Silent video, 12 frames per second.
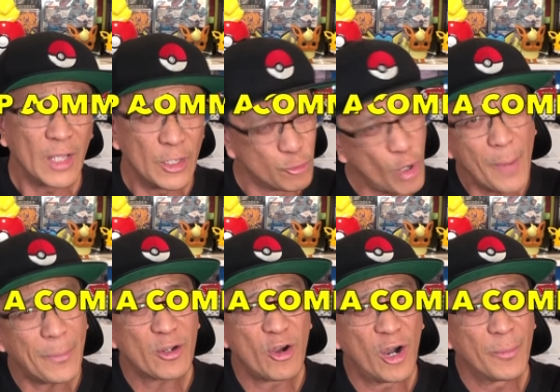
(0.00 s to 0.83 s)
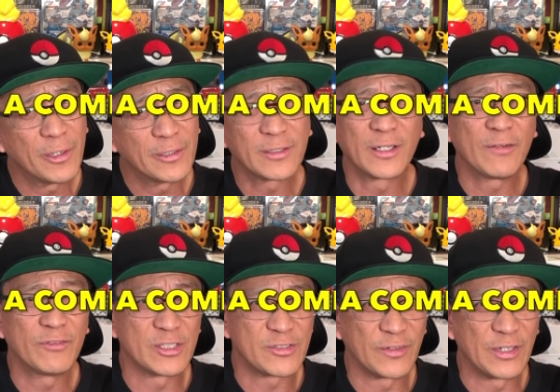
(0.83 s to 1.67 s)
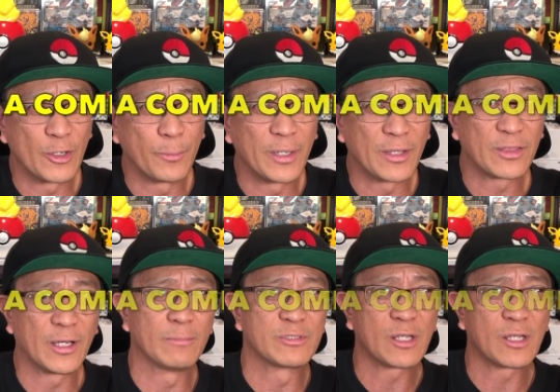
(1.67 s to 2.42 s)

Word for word: Drop a comment, give this video a big thumbs